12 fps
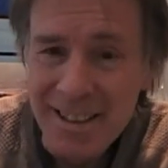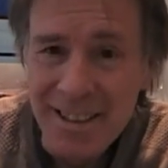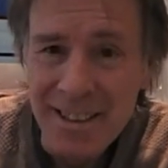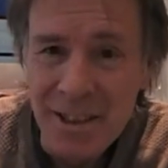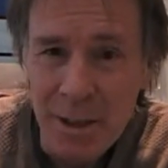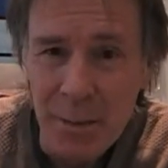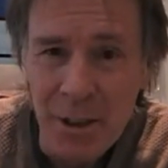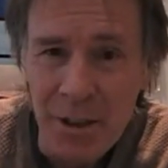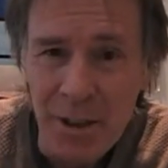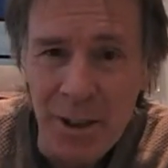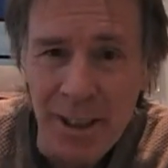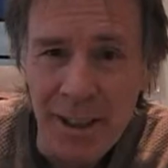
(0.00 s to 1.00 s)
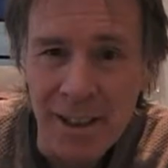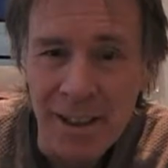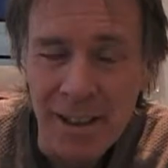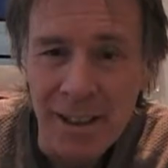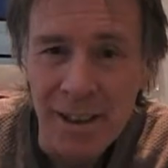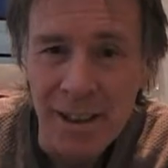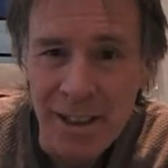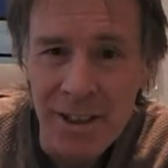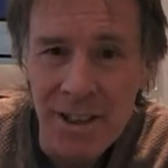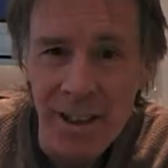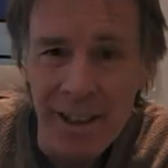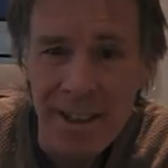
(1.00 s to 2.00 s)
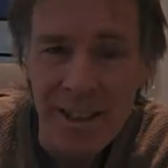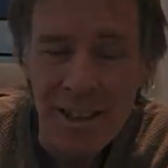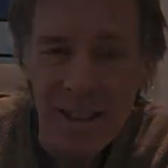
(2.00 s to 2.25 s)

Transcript: See what you think. So let's start.